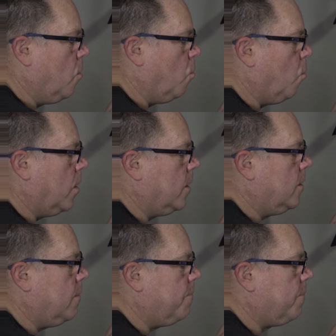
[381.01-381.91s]

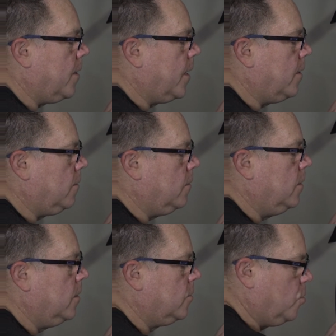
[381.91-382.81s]
one
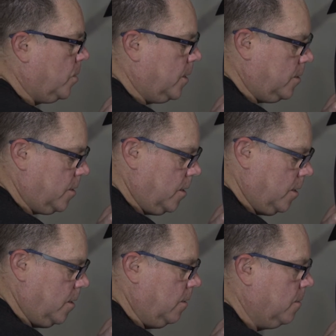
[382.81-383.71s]
final twist
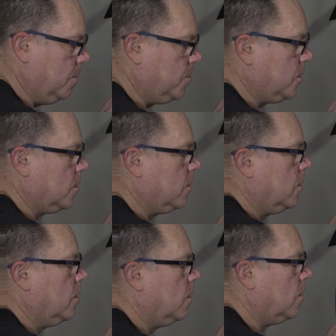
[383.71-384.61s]
here. Whoops.
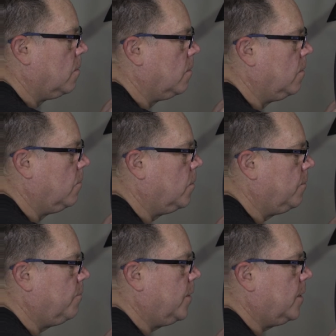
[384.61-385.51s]

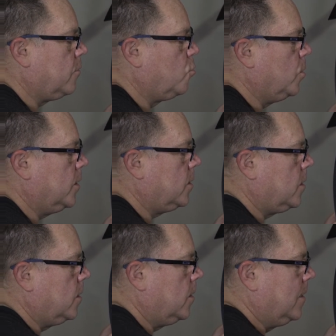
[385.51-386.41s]
One final
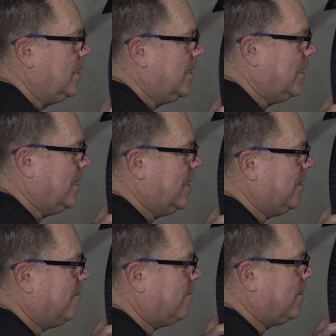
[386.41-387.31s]
twist.
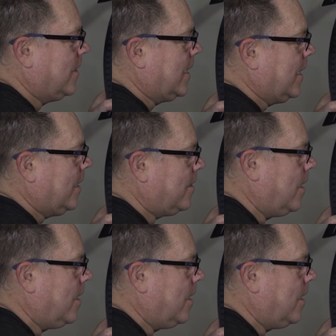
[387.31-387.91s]
Really get it